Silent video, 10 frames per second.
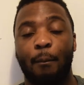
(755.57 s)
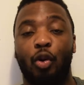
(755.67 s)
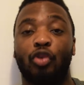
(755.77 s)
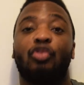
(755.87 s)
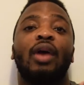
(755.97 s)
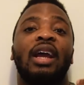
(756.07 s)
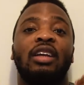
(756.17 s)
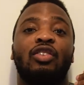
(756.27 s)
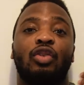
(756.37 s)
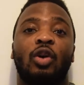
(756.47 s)

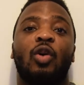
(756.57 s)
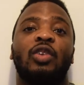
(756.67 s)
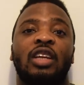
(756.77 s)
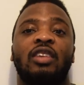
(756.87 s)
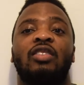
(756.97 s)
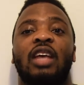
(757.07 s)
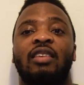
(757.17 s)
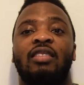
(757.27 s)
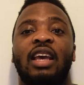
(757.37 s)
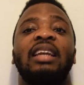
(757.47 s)
portray to the audience
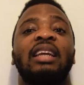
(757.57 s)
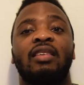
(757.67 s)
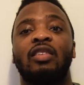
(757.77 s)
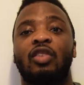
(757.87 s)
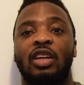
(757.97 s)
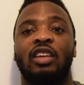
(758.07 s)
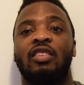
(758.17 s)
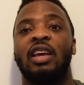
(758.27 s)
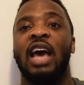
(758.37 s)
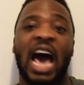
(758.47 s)
and say, listen to this,